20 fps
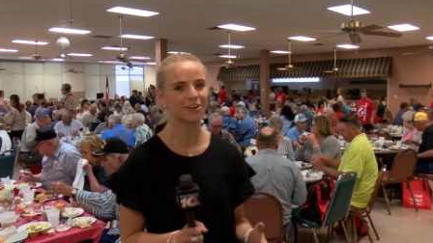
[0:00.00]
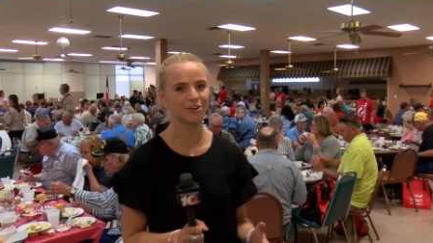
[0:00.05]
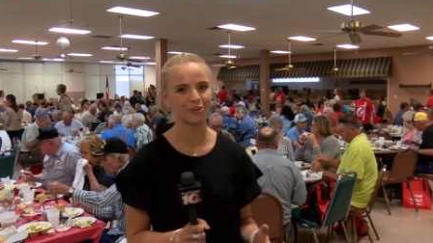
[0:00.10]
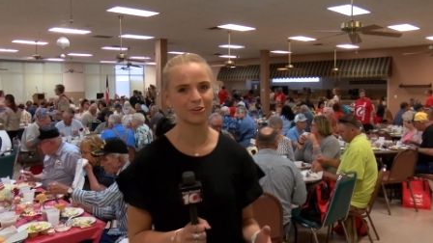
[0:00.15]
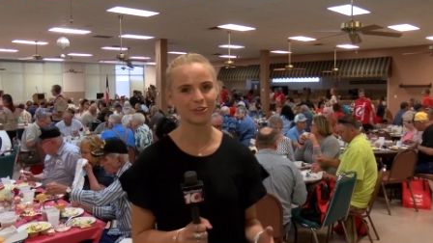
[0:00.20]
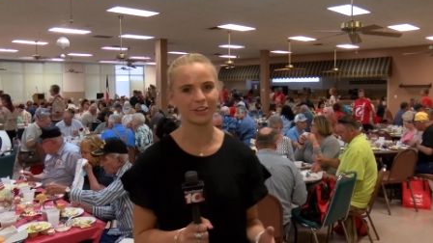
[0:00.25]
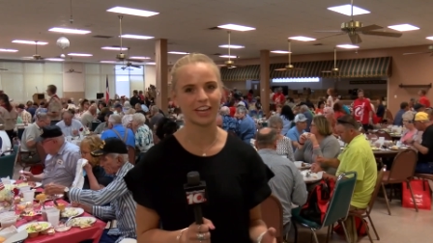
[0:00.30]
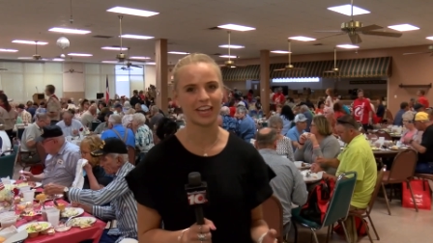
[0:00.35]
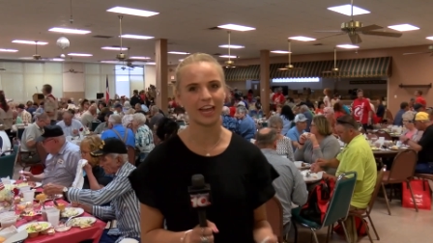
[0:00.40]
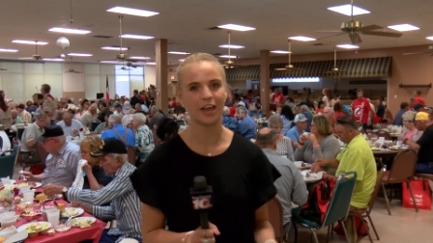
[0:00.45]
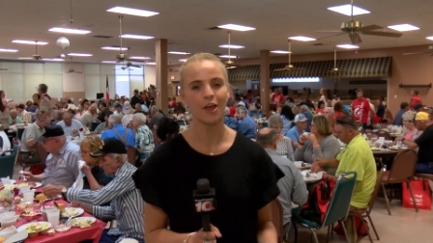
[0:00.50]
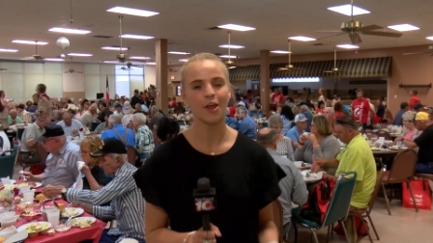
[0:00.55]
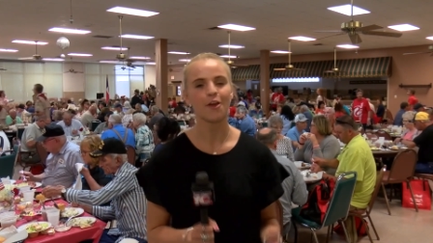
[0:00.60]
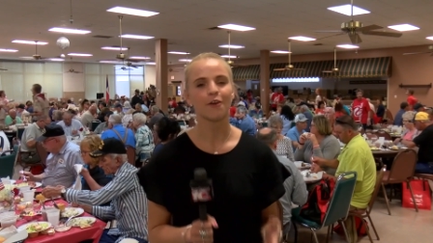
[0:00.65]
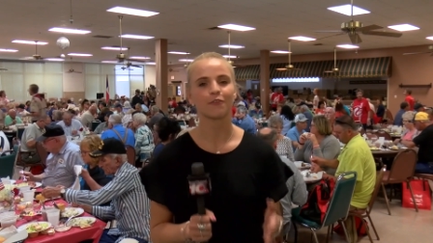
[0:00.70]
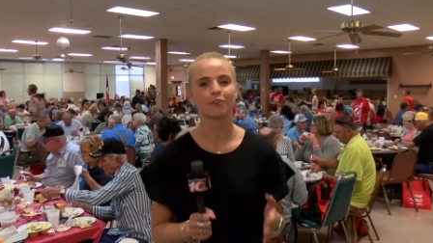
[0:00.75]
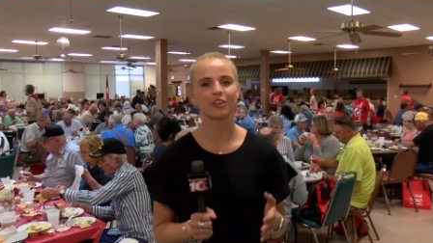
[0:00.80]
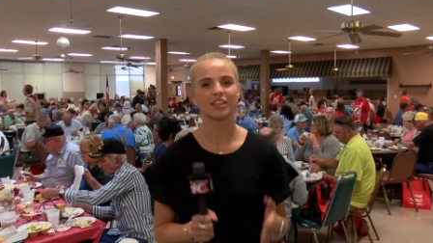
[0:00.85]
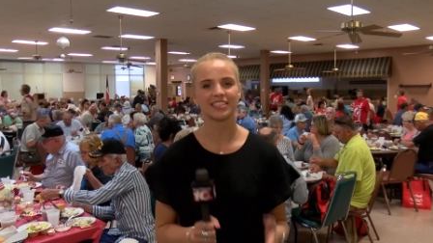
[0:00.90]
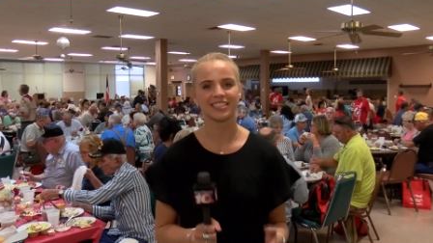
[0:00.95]
and early
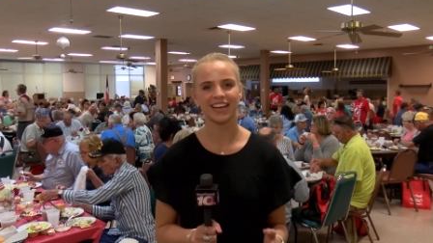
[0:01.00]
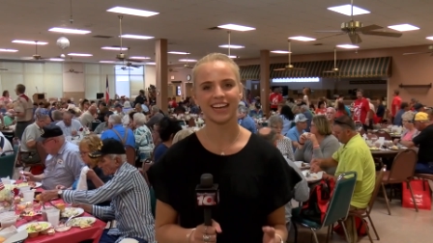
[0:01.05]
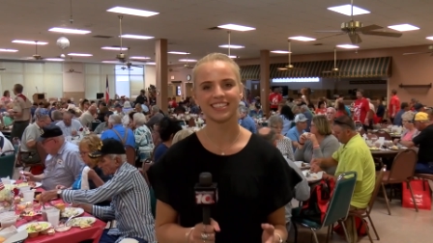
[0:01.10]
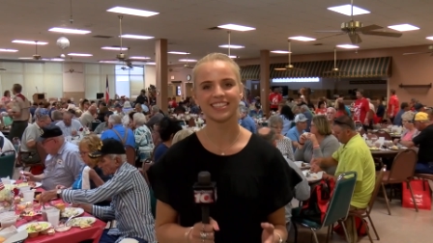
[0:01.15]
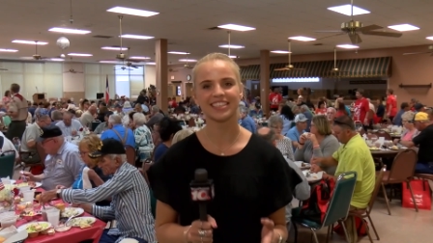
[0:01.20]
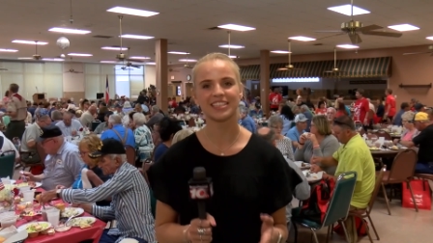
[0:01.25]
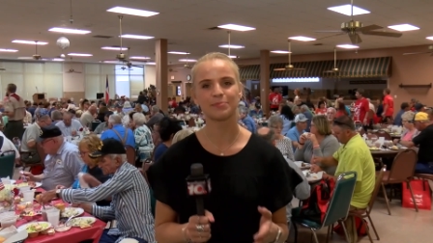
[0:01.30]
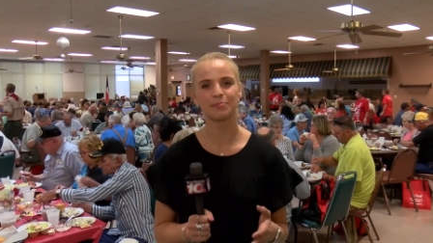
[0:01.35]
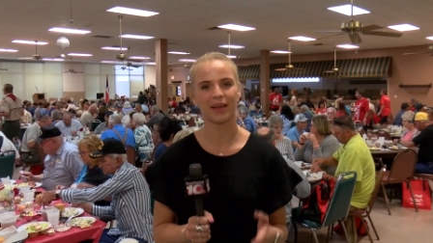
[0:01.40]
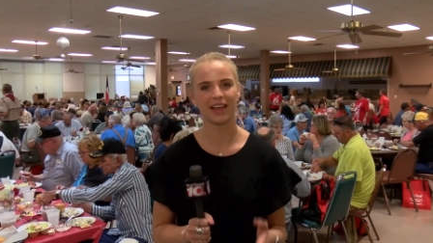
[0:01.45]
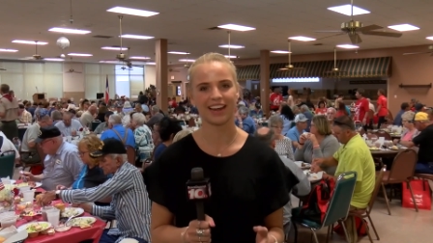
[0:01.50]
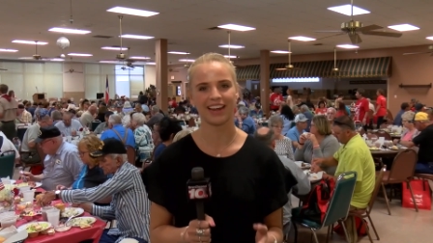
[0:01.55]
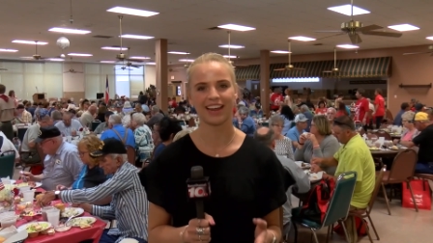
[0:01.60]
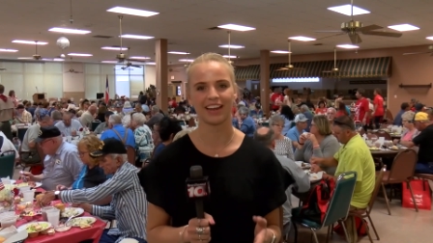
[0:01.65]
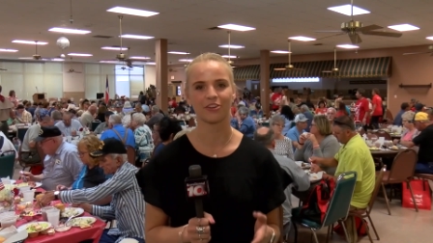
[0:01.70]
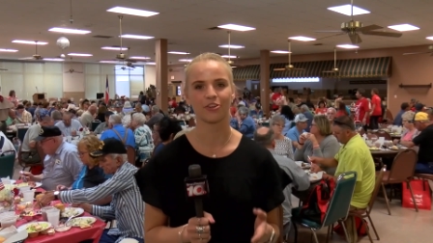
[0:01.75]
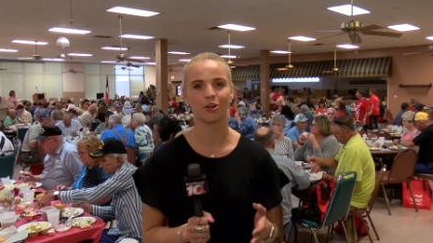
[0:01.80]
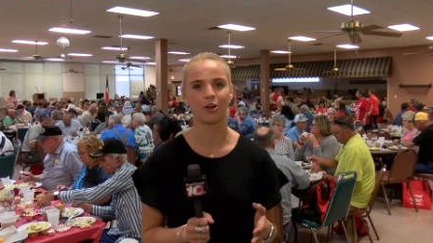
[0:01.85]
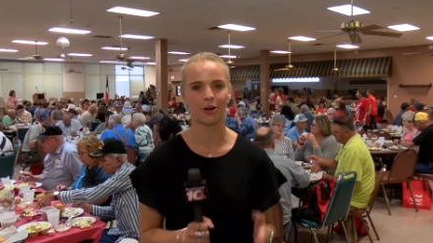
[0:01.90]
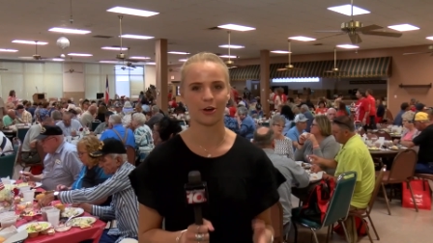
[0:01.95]
for the Texas
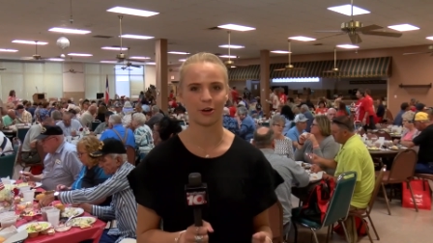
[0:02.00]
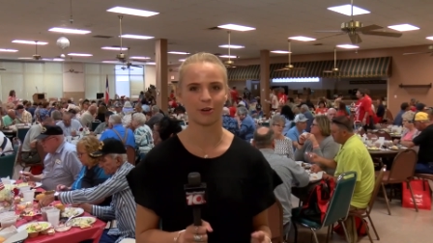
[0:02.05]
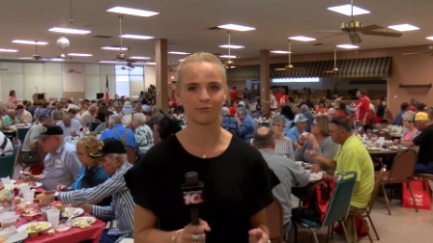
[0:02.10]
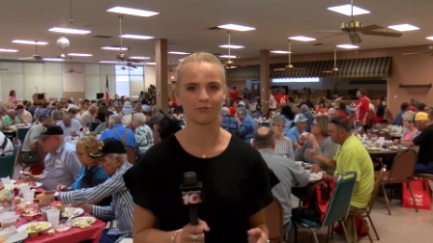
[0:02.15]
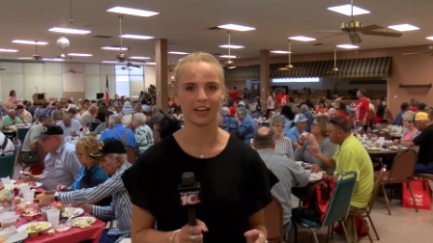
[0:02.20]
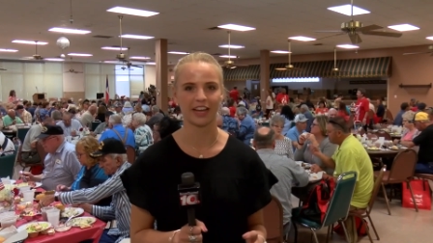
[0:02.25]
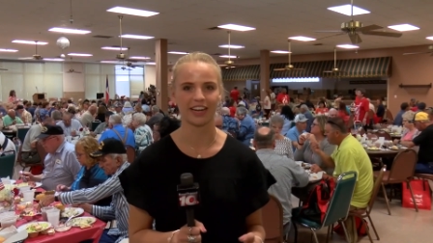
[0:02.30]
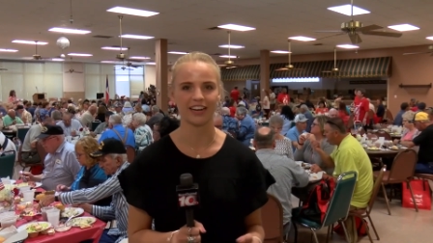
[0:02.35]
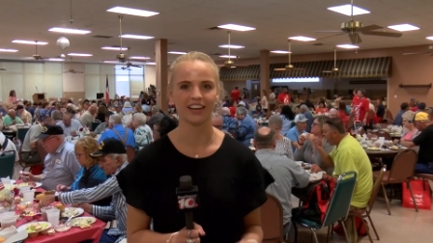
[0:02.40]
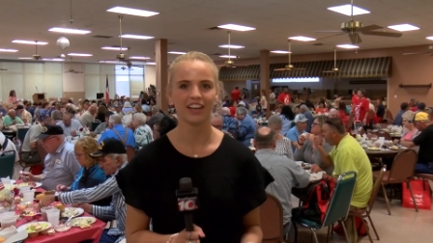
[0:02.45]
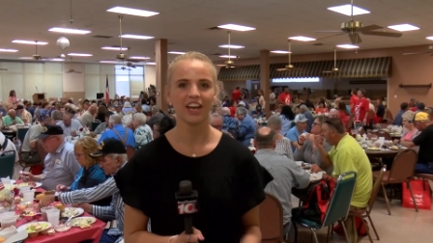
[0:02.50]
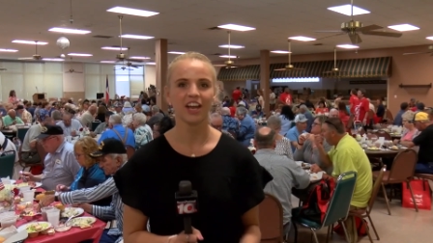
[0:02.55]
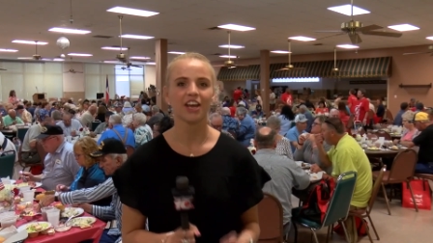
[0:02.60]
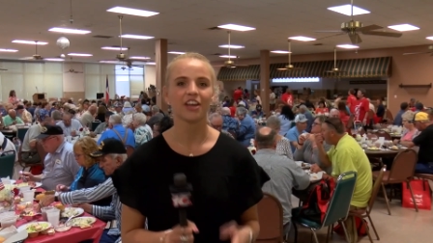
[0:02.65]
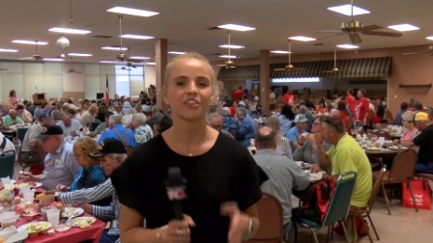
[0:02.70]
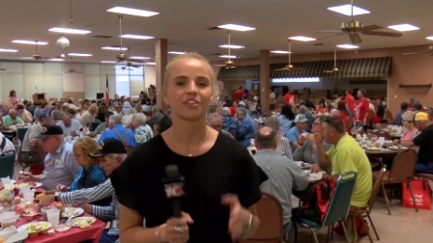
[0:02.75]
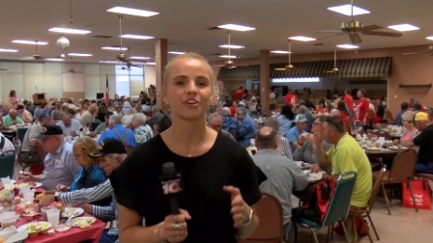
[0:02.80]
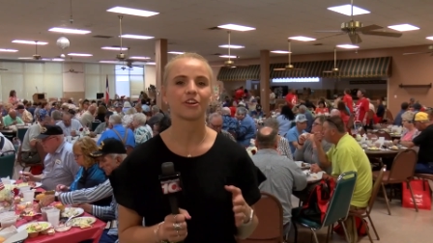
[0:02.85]
Panhandle Honor Flight.